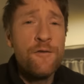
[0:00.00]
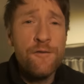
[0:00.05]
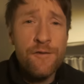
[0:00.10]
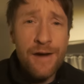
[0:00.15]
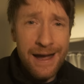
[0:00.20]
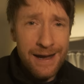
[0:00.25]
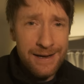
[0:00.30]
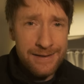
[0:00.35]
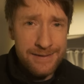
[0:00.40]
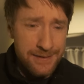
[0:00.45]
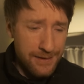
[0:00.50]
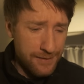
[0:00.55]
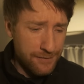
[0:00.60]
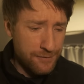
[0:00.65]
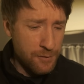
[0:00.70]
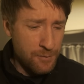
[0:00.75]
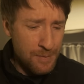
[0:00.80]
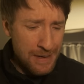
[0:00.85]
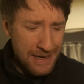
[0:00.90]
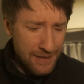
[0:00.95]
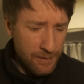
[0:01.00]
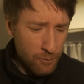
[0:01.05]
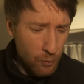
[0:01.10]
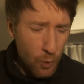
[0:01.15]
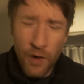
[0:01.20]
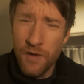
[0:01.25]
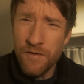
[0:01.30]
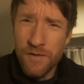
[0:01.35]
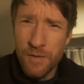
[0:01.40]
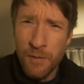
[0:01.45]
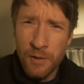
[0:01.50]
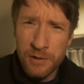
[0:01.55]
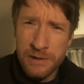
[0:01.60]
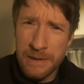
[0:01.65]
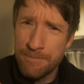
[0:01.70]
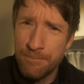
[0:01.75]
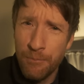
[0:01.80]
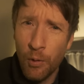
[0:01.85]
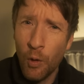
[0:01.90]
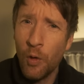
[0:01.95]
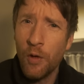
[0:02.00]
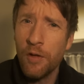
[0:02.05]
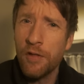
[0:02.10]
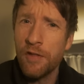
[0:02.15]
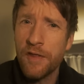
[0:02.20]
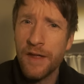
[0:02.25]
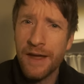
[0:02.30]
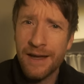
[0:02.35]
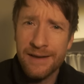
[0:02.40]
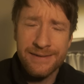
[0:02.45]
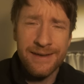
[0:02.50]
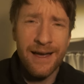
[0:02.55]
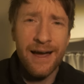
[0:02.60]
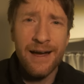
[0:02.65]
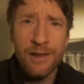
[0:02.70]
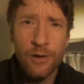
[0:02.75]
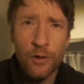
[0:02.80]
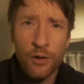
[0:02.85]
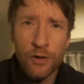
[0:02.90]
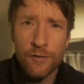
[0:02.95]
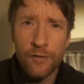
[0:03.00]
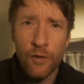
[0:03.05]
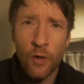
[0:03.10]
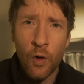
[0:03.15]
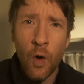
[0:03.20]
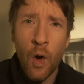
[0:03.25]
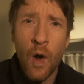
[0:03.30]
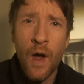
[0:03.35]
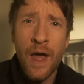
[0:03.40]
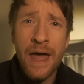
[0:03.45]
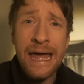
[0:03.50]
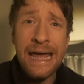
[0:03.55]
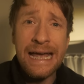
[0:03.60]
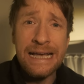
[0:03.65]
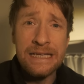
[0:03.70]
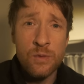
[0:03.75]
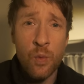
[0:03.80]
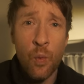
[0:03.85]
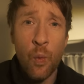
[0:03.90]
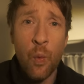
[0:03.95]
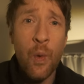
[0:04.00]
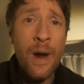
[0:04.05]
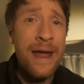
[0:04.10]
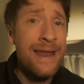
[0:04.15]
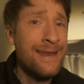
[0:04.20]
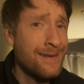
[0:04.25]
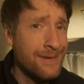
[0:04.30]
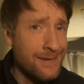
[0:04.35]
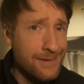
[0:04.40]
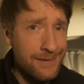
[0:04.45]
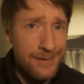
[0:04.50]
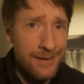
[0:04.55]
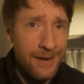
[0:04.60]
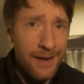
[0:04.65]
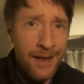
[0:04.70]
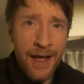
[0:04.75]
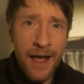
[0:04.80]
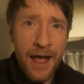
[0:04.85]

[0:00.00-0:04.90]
factor for me, one of the most important things I look for is wind.